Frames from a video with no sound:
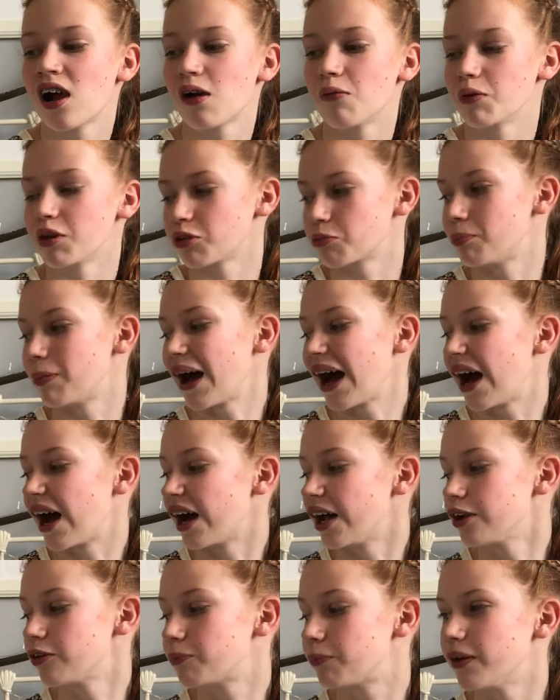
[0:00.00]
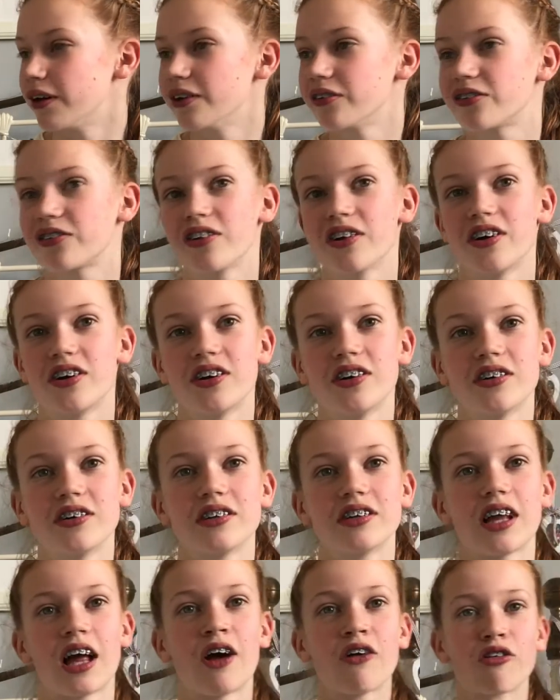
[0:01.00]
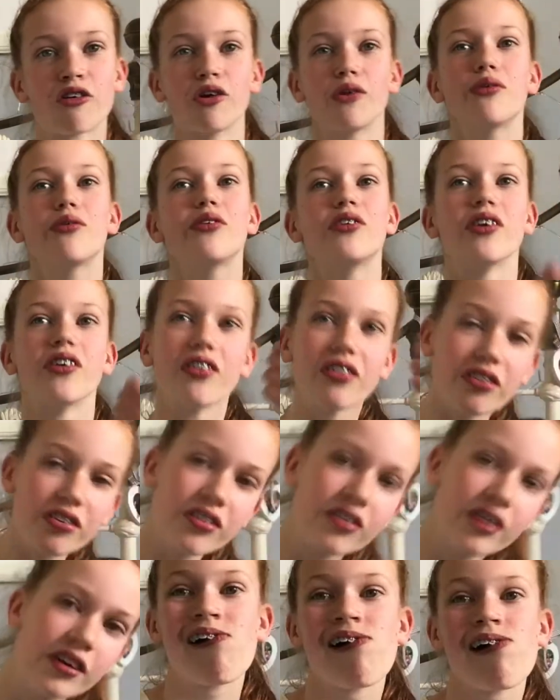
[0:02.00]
I mean, yeah, it's bad, but it's not ferocious.